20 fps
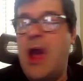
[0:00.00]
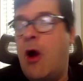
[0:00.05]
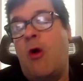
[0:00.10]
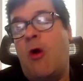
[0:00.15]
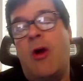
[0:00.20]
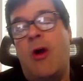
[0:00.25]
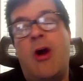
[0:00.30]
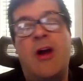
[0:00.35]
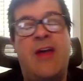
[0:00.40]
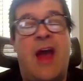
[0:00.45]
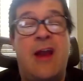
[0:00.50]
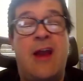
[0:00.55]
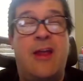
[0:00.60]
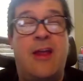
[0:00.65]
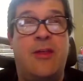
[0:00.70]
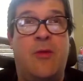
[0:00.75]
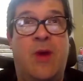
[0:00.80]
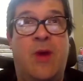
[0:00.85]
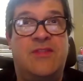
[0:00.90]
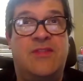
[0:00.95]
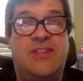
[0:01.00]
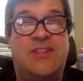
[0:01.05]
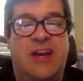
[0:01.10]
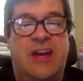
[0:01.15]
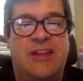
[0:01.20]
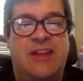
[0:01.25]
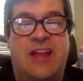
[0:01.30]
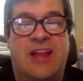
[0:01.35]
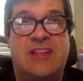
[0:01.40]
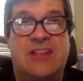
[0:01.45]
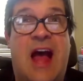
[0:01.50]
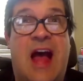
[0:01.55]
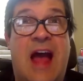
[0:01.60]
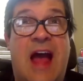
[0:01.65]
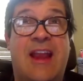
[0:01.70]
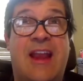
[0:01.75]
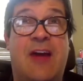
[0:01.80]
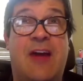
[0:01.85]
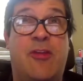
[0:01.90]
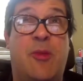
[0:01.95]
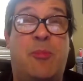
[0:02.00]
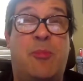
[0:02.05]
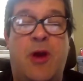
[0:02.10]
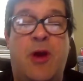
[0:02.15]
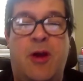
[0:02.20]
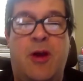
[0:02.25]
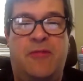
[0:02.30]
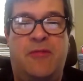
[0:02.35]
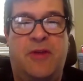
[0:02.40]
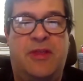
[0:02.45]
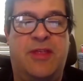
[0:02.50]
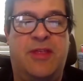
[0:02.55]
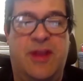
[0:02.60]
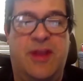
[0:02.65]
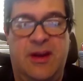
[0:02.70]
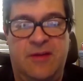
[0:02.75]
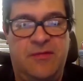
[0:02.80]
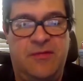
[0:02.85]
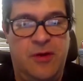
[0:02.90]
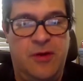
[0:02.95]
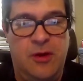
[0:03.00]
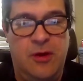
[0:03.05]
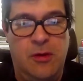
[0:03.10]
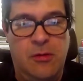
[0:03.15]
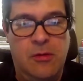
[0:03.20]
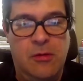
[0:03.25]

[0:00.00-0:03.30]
or another way of saying that is, I know the perfect thing for you.